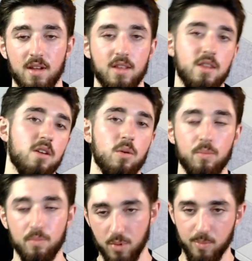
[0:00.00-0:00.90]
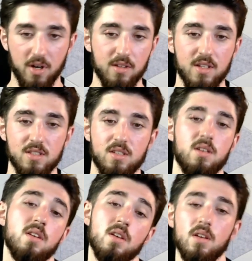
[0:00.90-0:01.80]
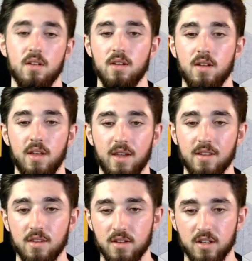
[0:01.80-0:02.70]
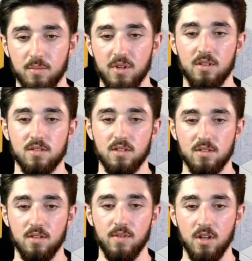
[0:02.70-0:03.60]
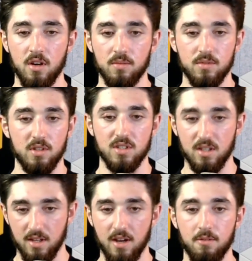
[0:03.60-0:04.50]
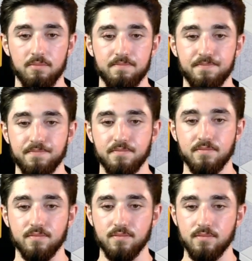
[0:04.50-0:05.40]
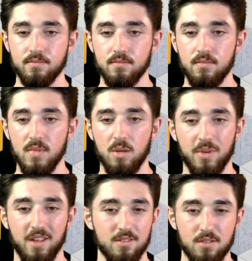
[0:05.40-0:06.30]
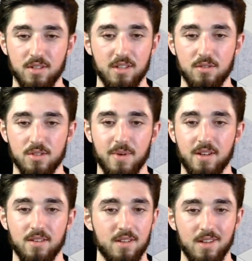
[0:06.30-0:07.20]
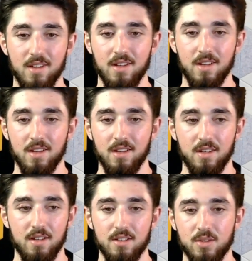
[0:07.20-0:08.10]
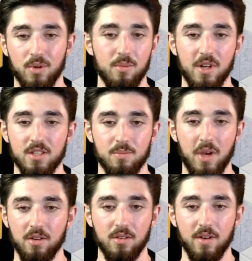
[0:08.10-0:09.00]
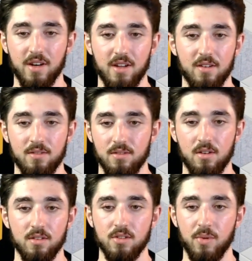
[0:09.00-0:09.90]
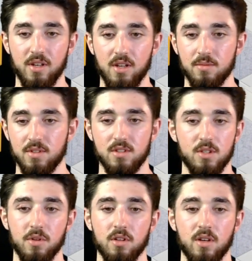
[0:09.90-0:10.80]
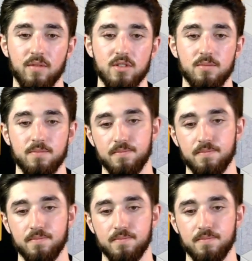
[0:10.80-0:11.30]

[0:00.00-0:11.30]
and then it'll pump out a list. Again, in the document, there's a link to the video. You can check that out. But yeah, there's no need to spend 20 minutes manually writing out all the domain names. It's super low leverage.